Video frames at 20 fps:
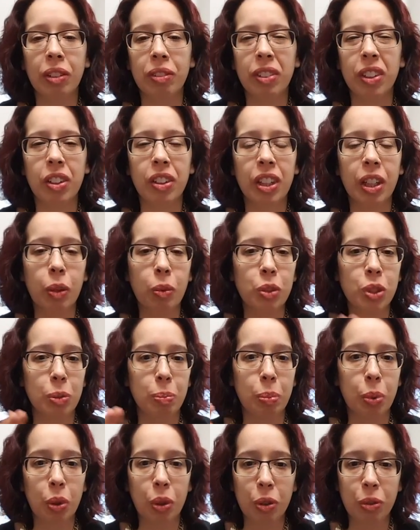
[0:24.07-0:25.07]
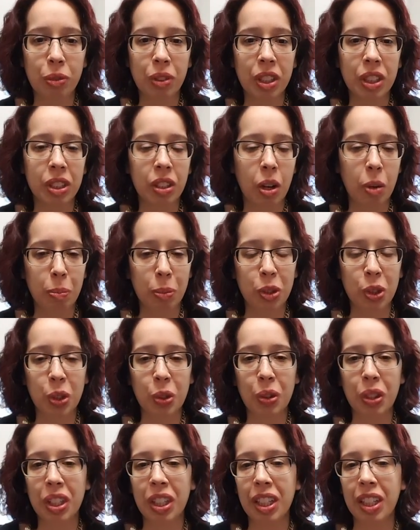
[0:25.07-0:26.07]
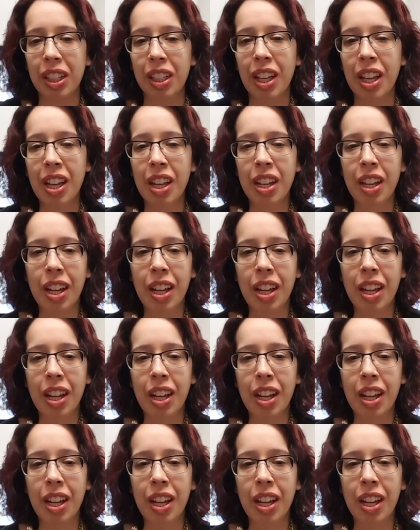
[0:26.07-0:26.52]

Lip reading: I figured that was a perfect opportunity